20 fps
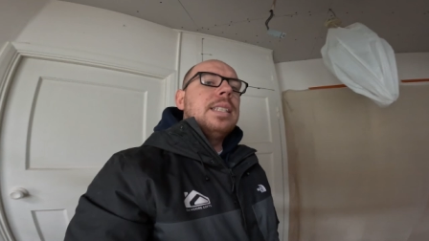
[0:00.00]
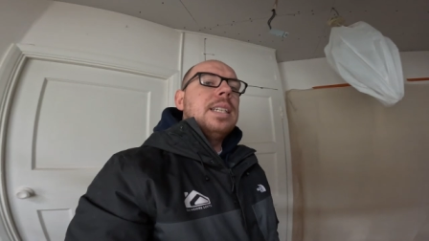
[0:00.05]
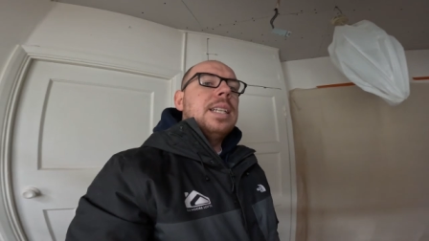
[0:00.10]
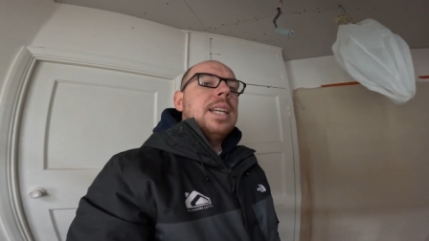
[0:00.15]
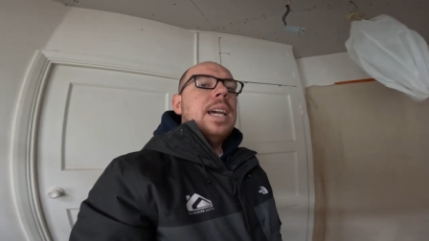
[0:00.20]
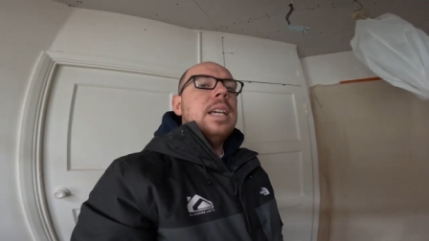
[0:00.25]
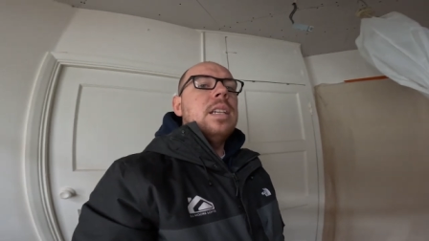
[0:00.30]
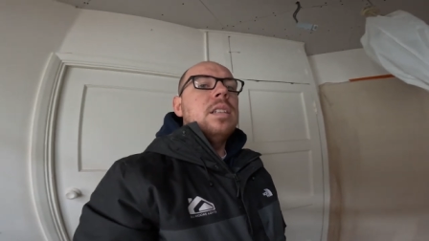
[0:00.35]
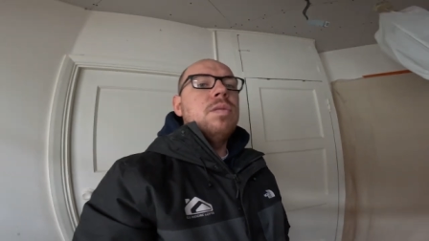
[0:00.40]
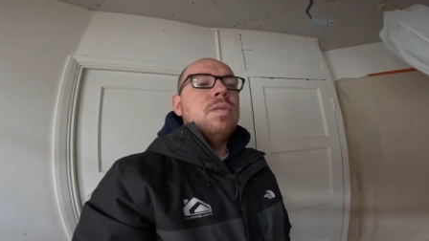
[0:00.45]

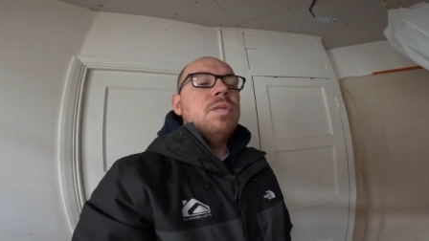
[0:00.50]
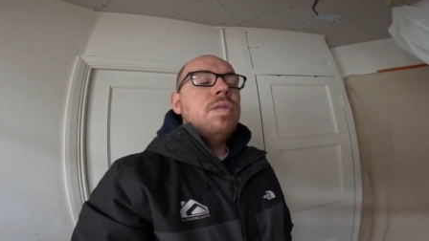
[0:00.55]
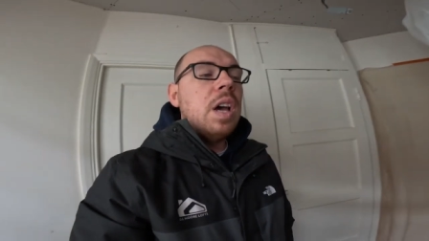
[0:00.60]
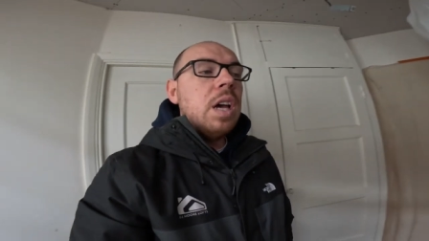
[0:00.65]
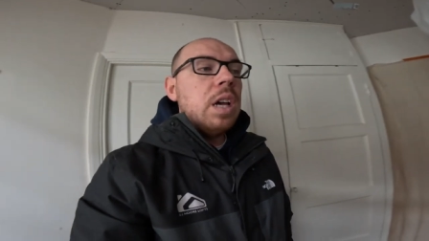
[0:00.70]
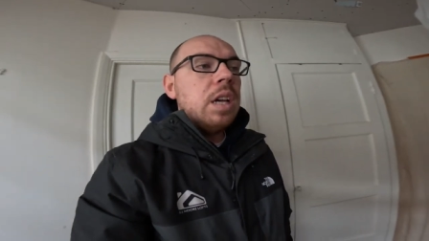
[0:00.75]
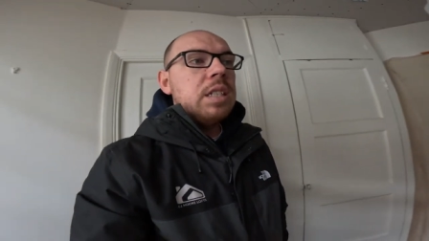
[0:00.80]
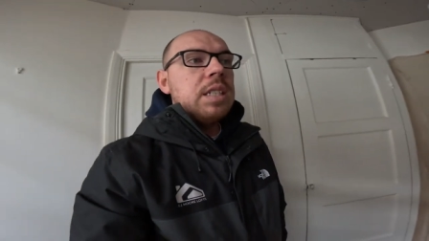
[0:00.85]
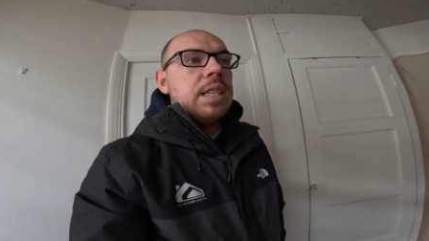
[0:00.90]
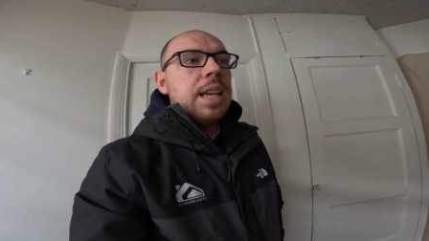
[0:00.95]
Today is
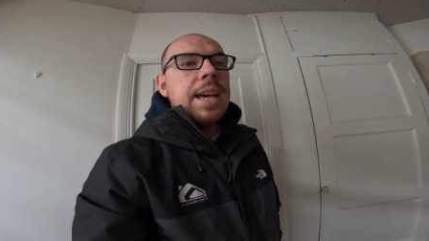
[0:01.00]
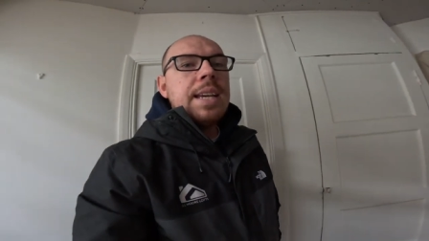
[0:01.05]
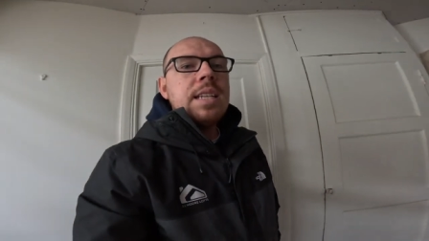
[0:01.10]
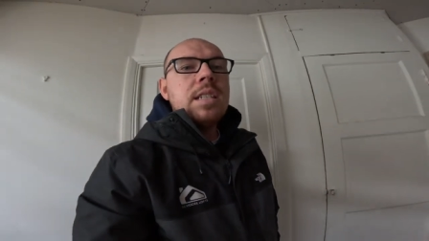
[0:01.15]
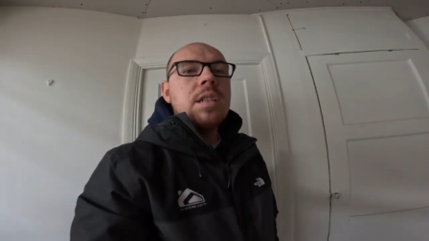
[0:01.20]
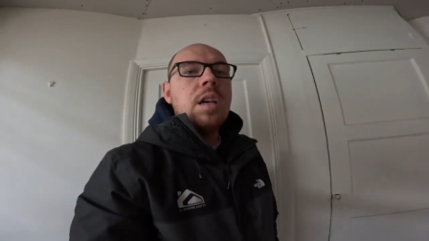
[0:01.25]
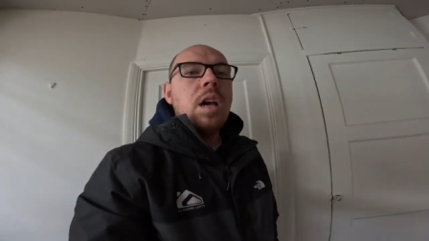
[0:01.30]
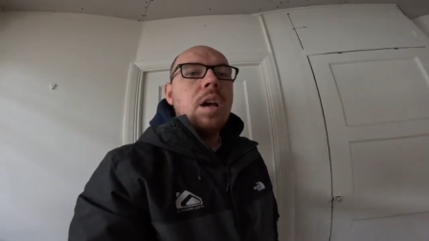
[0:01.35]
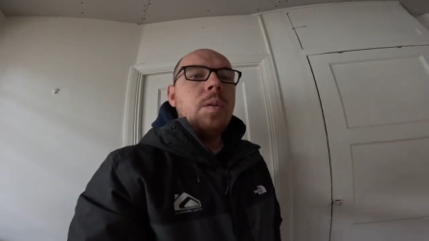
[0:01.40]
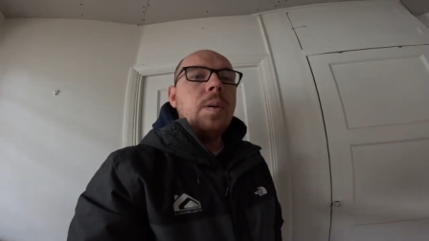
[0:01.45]
Thursday.
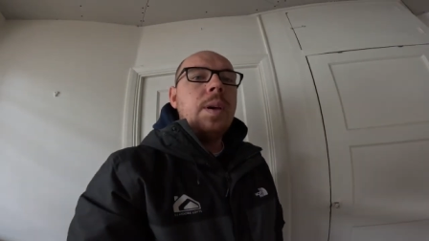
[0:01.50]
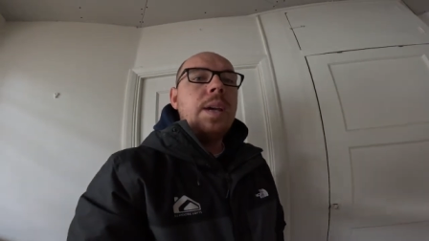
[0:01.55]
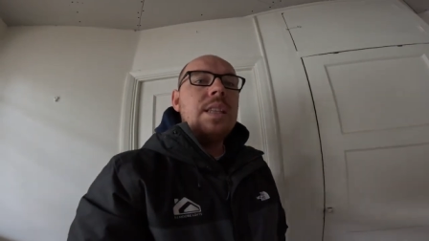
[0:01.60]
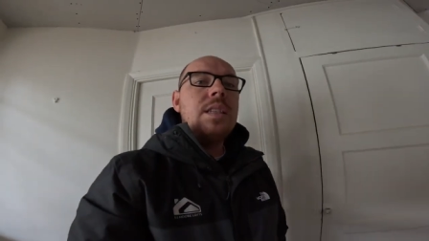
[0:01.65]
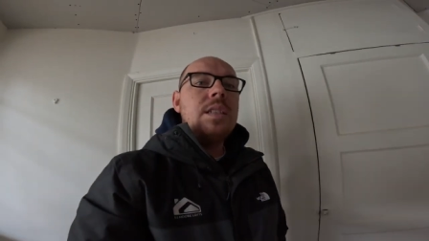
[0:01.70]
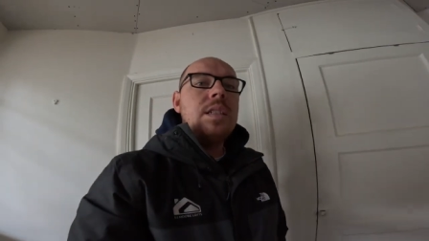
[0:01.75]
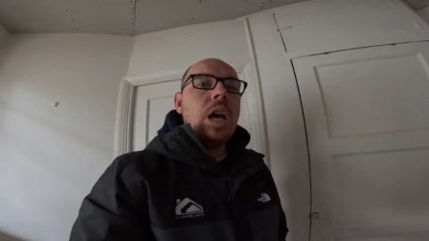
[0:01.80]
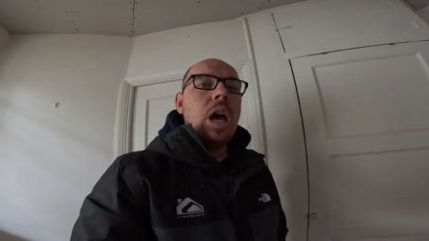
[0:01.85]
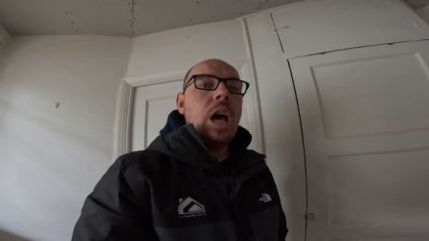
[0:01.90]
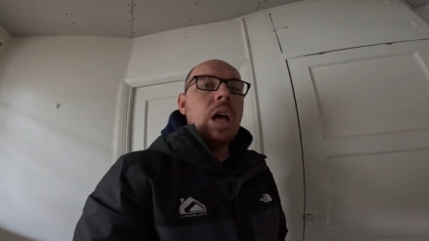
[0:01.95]
So
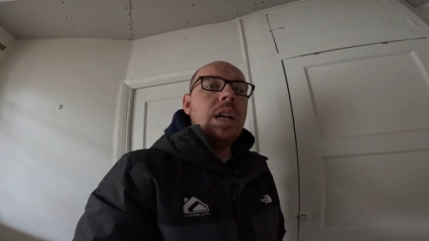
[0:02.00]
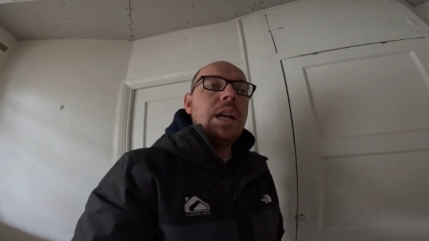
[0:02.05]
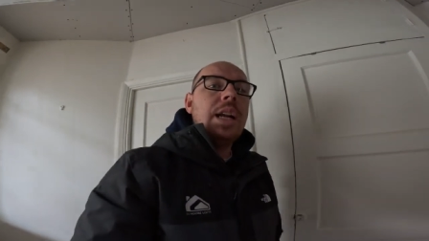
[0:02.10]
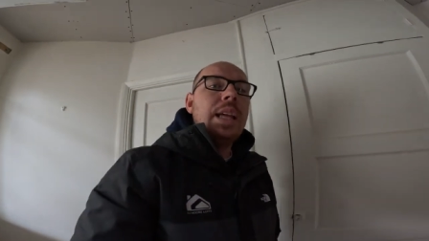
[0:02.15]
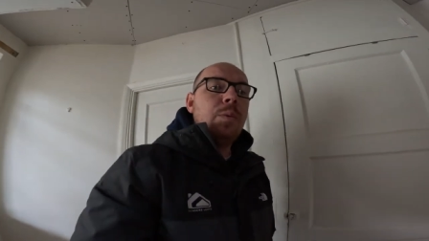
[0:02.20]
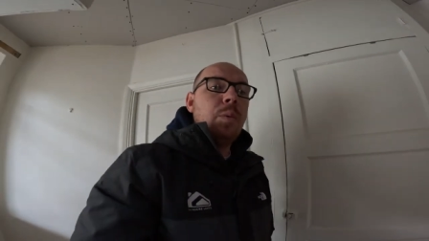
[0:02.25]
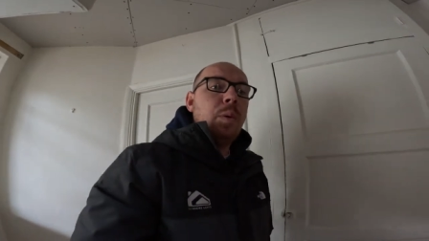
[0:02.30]
internally,